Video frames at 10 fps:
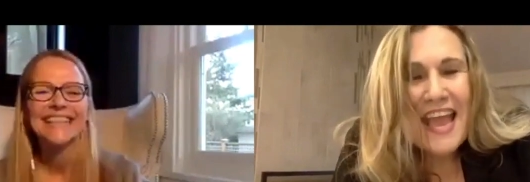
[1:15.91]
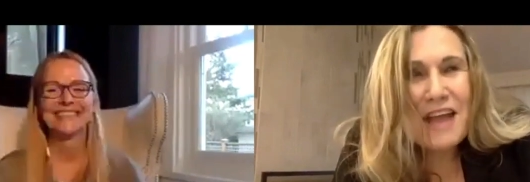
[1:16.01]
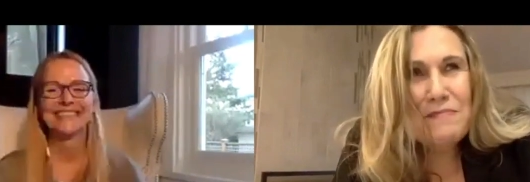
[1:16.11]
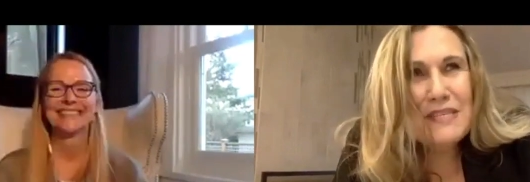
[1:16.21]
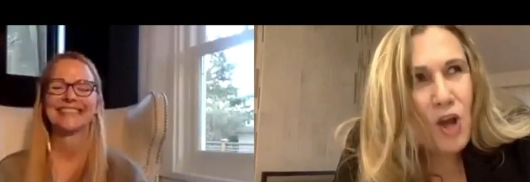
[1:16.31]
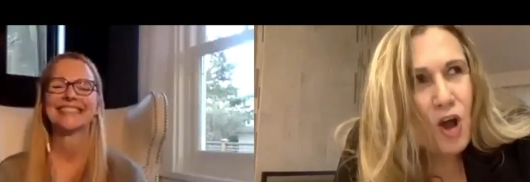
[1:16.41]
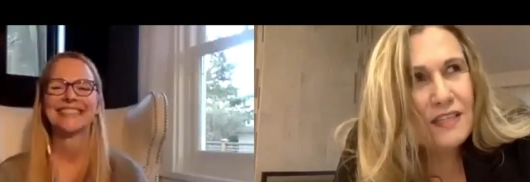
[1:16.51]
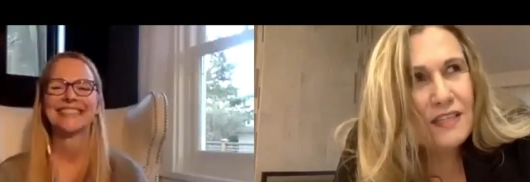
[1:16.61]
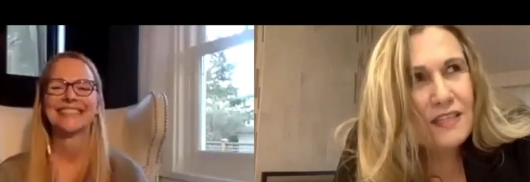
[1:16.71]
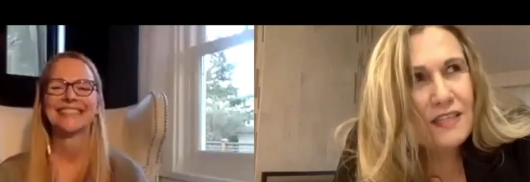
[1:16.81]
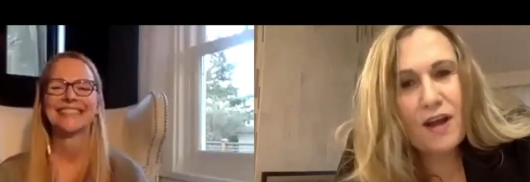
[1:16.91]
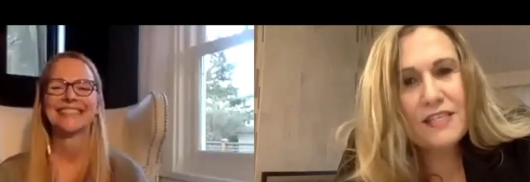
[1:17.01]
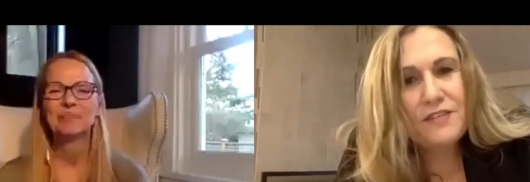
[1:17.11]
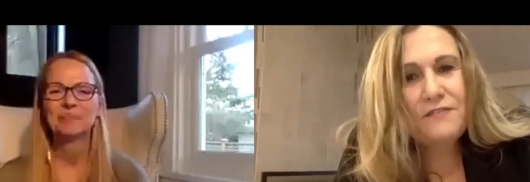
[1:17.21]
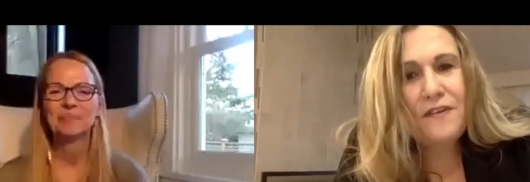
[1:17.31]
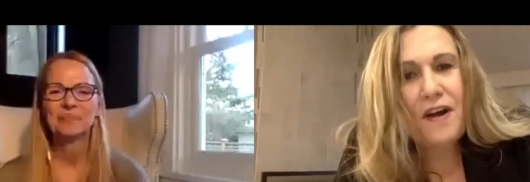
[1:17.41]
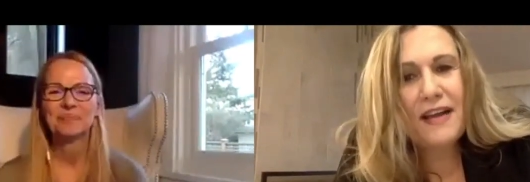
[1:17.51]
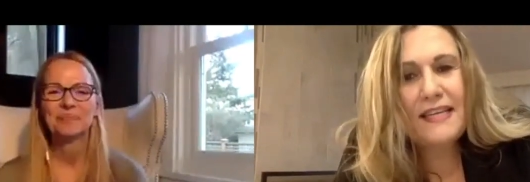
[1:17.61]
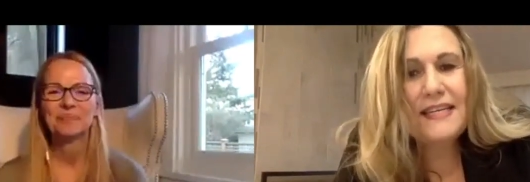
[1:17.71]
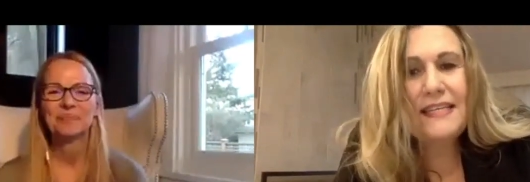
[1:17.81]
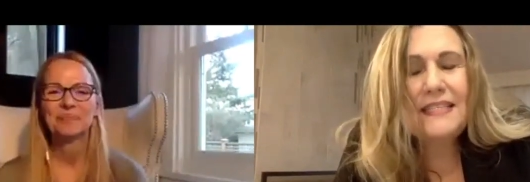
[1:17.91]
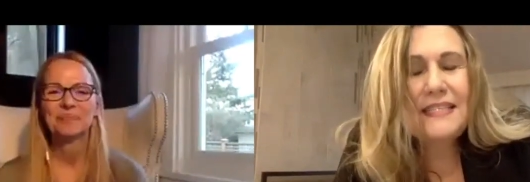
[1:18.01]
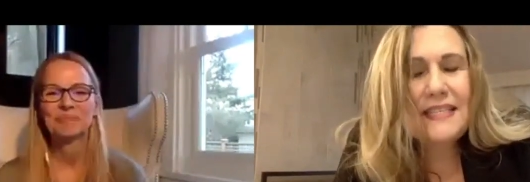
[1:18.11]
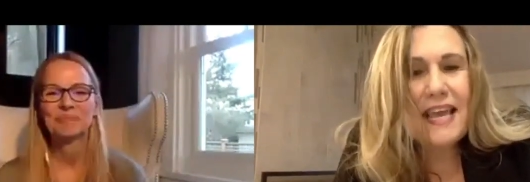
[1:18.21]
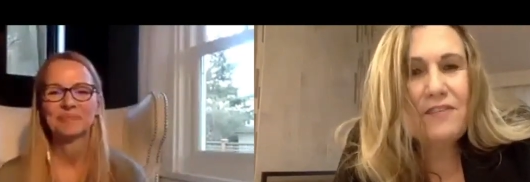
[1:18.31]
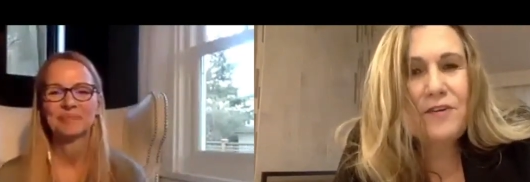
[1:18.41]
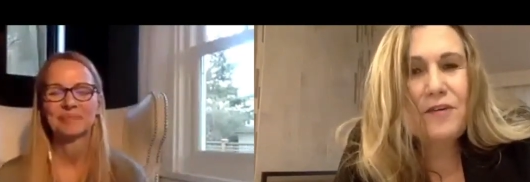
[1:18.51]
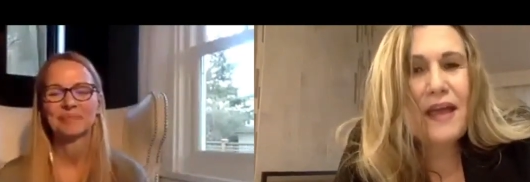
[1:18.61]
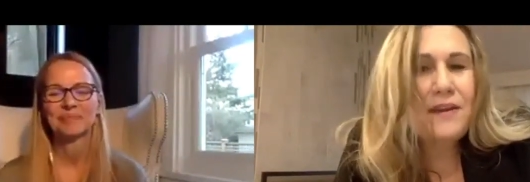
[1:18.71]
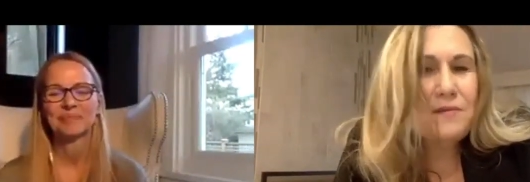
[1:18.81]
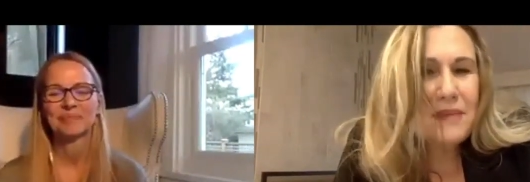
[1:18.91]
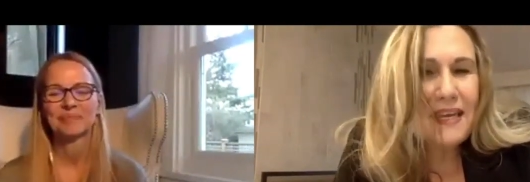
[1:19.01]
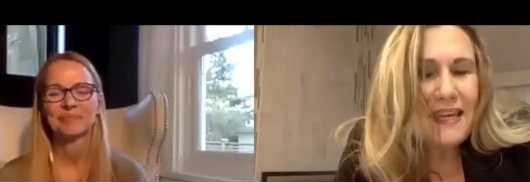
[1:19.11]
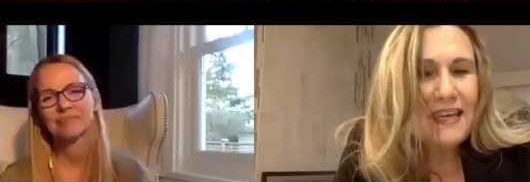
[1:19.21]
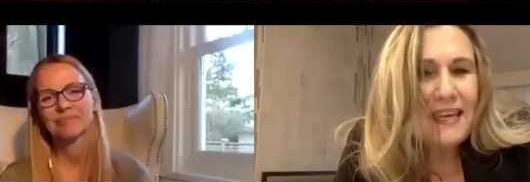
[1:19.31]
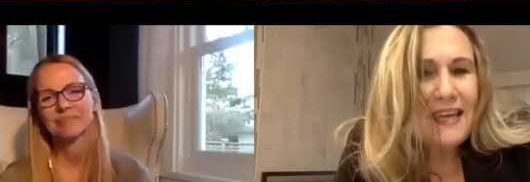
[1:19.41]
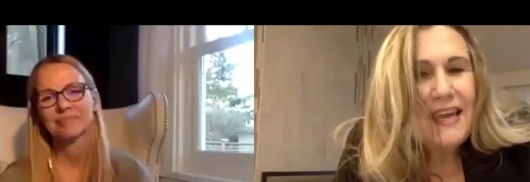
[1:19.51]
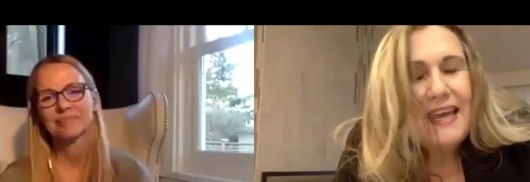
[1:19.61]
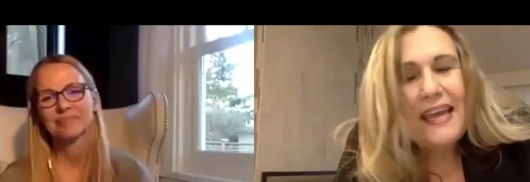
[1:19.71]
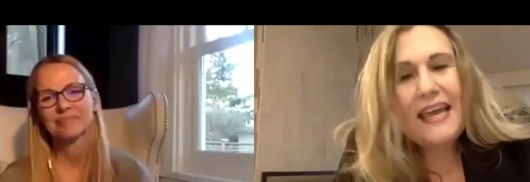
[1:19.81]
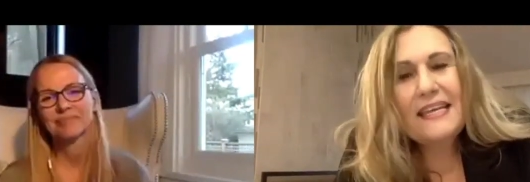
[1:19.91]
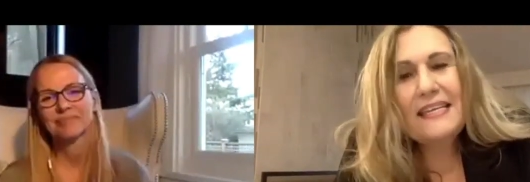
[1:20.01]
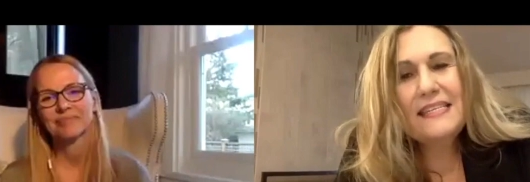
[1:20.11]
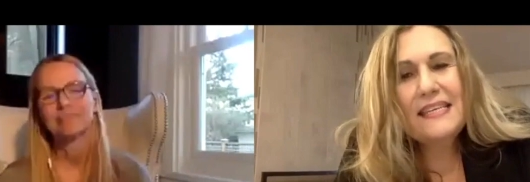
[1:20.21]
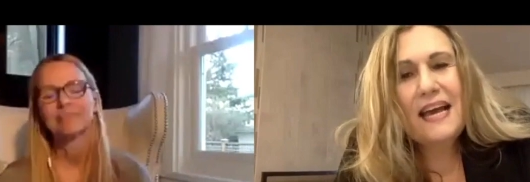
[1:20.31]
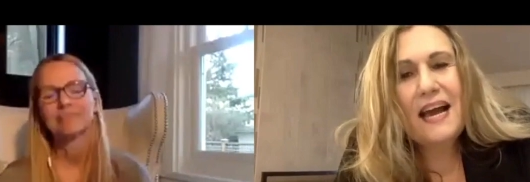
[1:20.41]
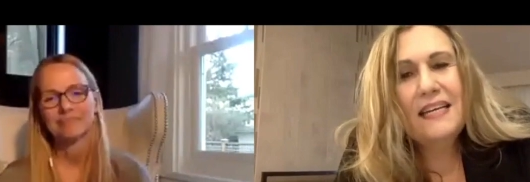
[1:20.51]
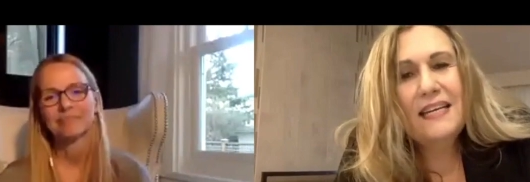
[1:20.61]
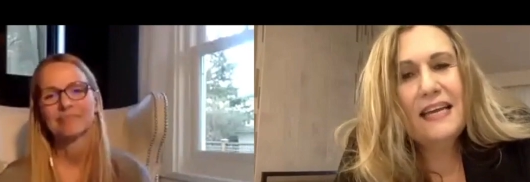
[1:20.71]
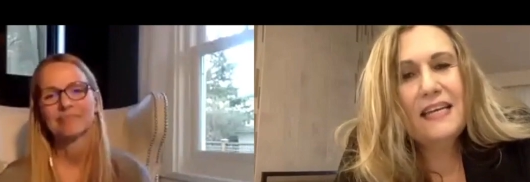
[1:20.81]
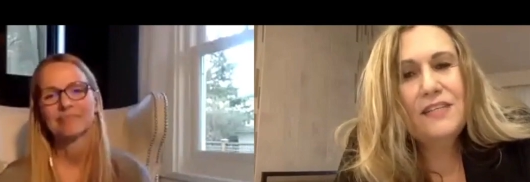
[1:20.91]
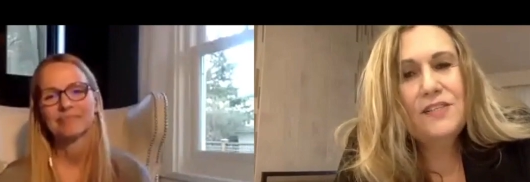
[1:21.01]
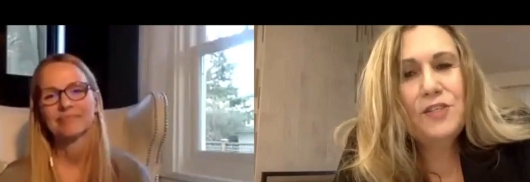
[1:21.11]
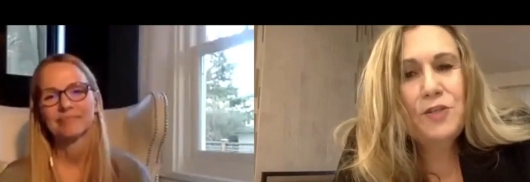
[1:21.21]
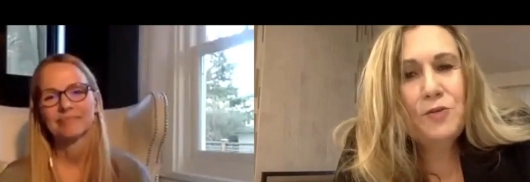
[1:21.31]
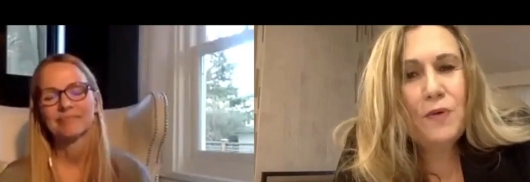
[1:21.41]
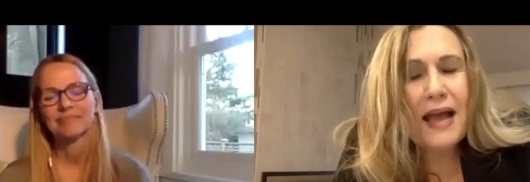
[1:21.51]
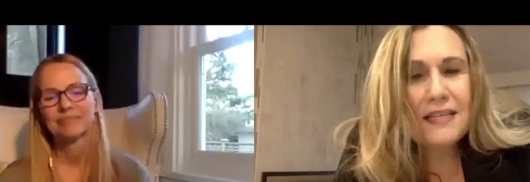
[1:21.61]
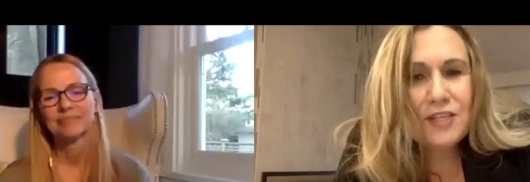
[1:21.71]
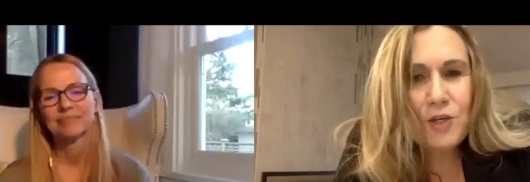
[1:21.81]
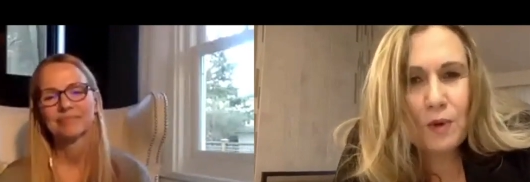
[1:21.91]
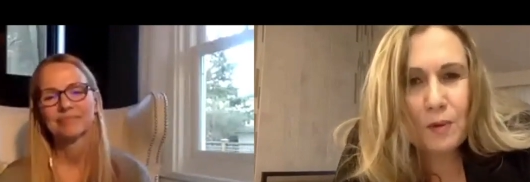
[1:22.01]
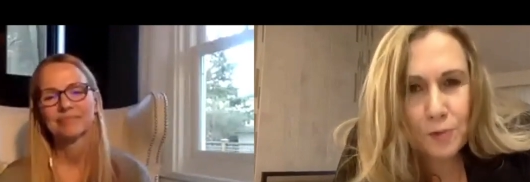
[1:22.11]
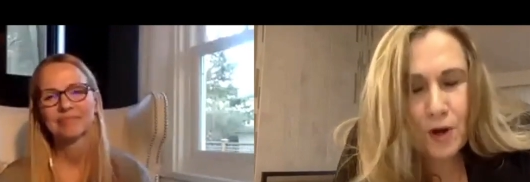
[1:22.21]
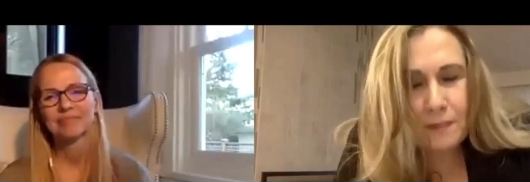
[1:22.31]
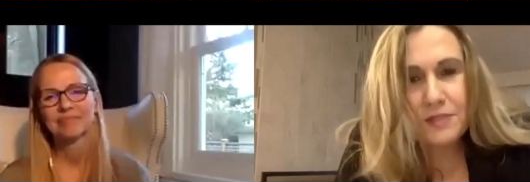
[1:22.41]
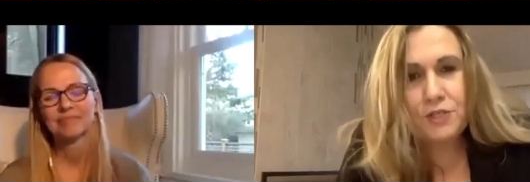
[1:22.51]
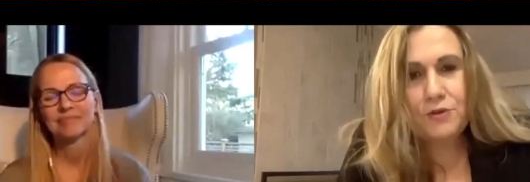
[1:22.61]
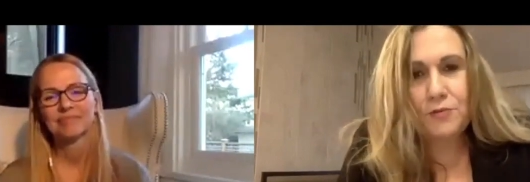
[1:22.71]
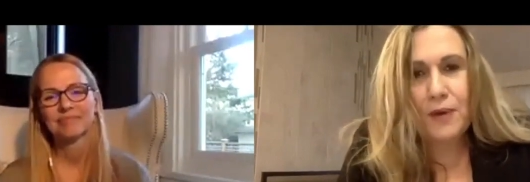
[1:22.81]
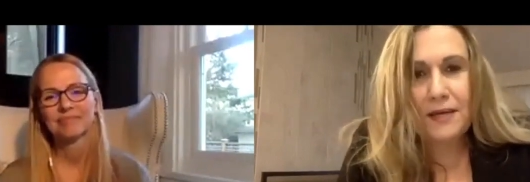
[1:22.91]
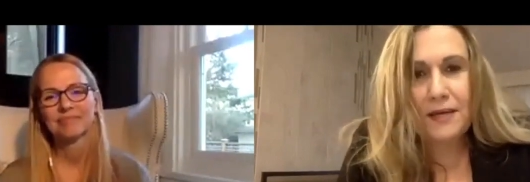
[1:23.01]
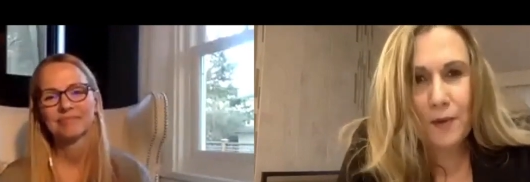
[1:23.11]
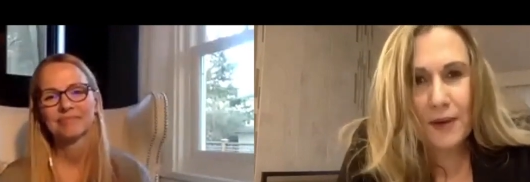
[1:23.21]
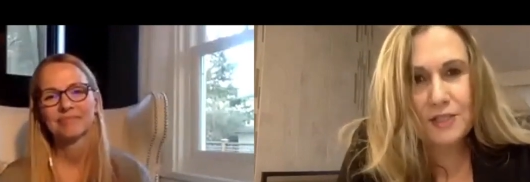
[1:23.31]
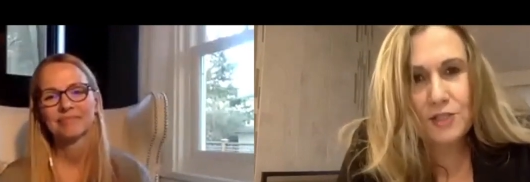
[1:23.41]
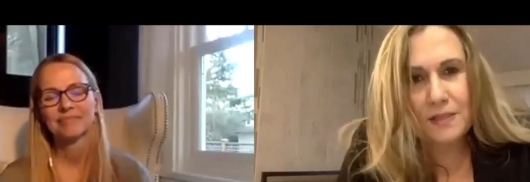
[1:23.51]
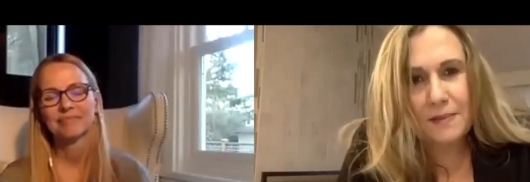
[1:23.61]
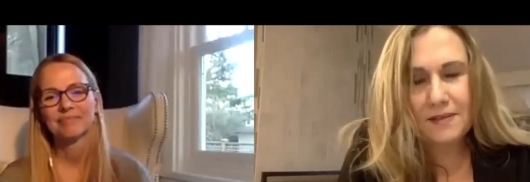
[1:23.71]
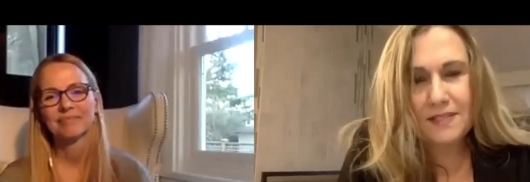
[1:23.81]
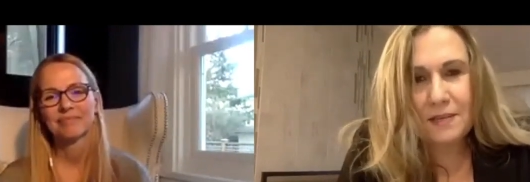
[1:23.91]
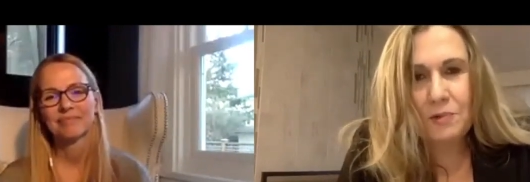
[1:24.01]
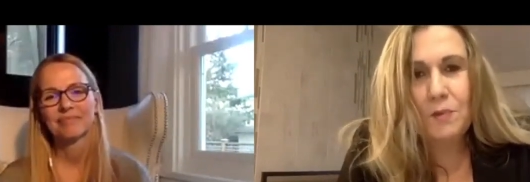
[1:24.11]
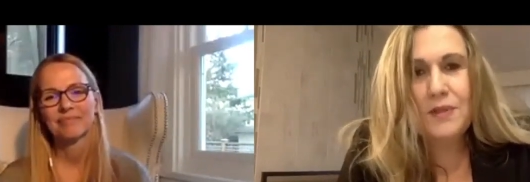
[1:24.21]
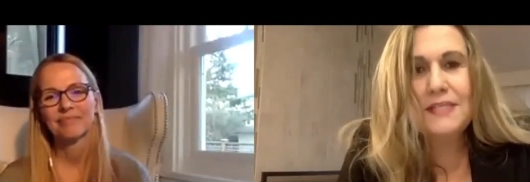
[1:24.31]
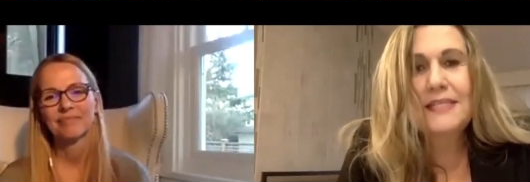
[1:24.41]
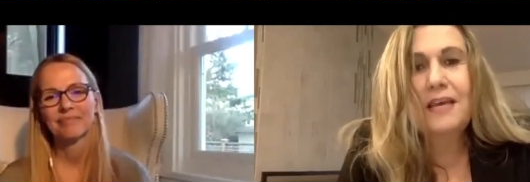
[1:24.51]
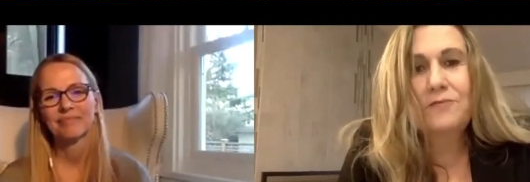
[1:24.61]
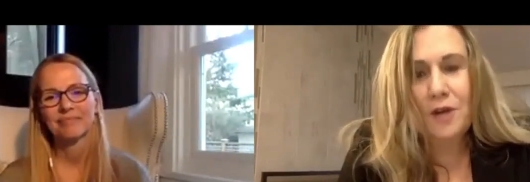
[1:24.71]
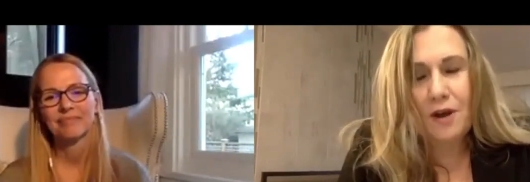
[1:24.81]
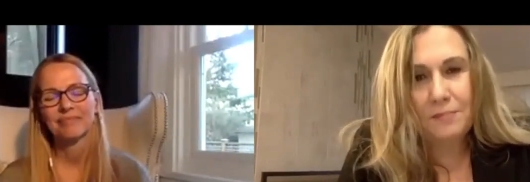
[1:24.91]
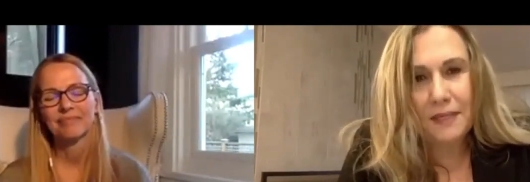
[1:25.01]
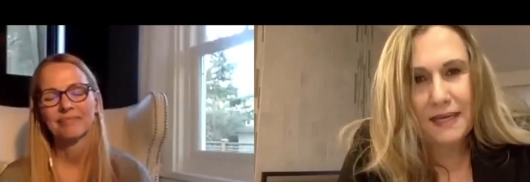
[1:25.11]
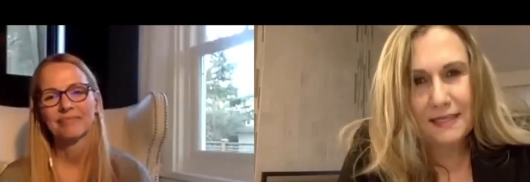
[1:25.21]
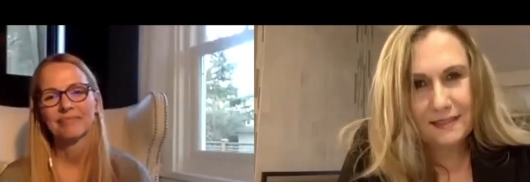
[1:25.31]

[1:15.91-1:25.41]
Speaker 1: M is called upon to find and save her enemy, and I'd like to ask you what prompted you to write a question about someone with a savior complex.